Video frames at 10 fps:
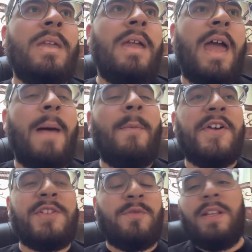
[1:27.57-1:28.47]
I'm
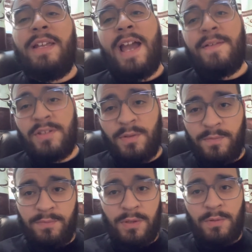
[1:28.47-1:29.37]
also reeling after
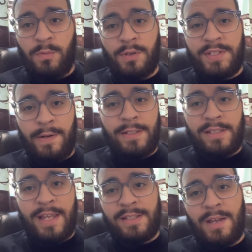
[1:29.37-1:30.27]
the World Series
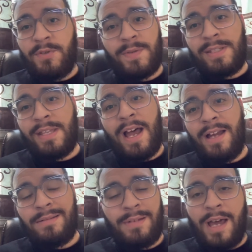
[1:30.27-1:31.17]
last night, which was
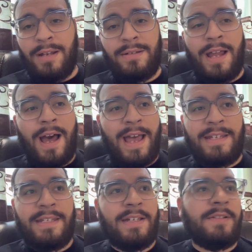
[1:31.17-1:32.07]
not
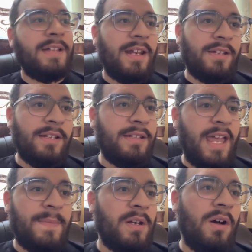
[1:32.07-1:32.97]
ideal, not a good
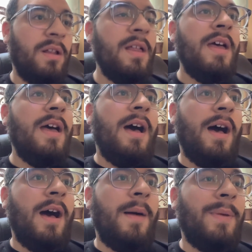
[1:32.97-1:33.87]
game at all.
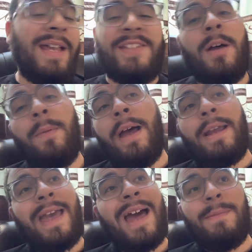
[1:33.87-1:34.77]
But I saw
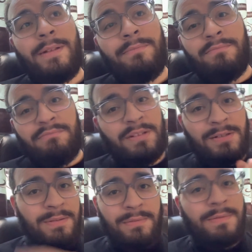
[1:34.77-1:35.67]
Black Adam, and it
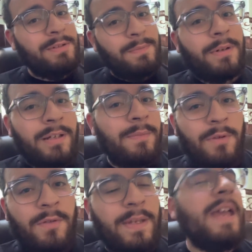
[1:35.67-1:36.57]
was a pretty good
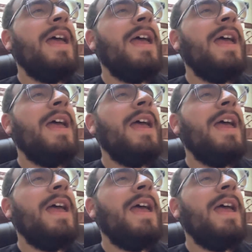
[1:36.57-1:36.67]
movie.